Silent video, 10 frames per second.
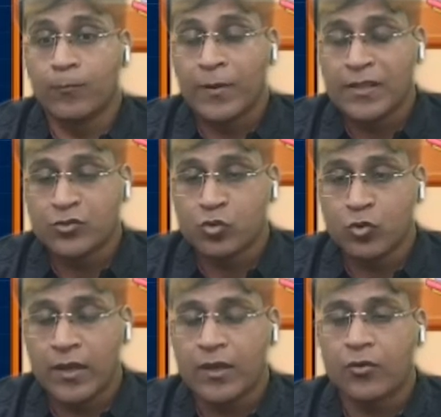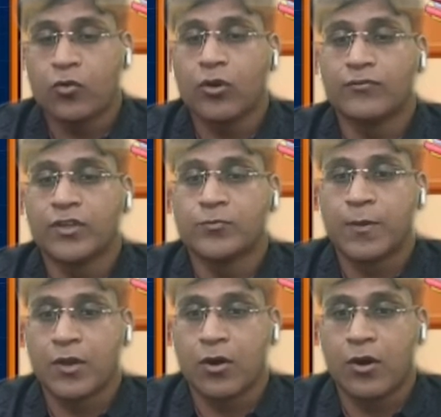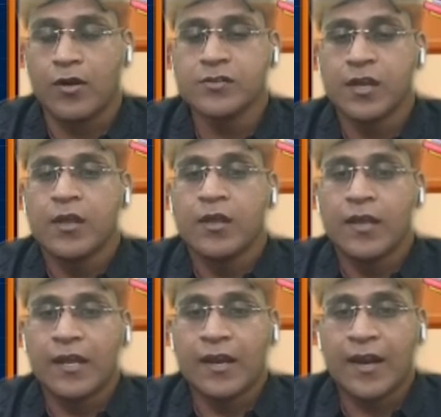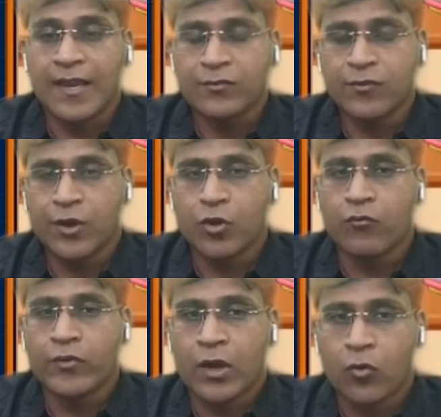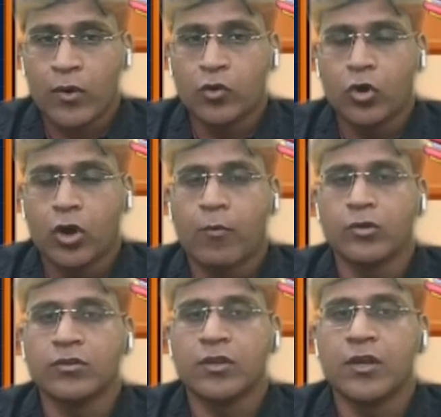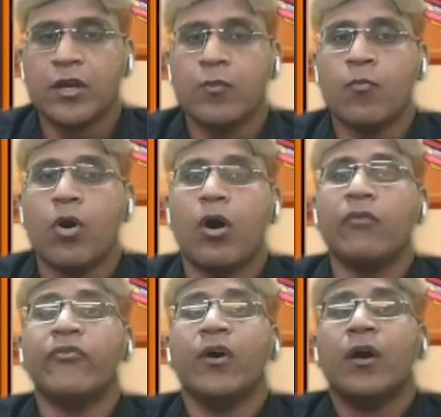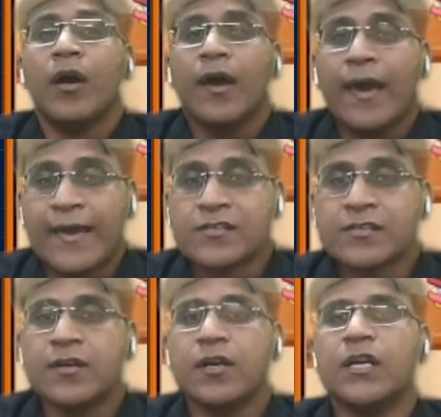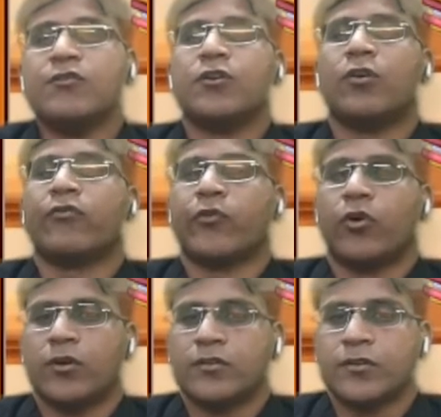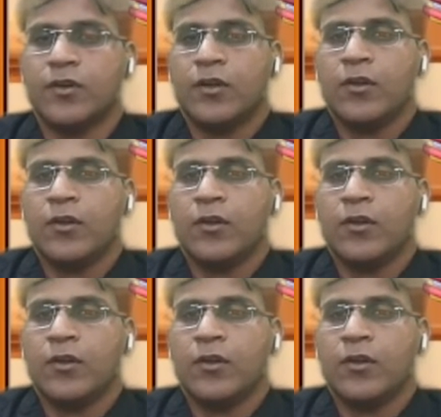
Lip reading: Please to take a note of this, because in the next video we are going to talk about theorem of external division of chords.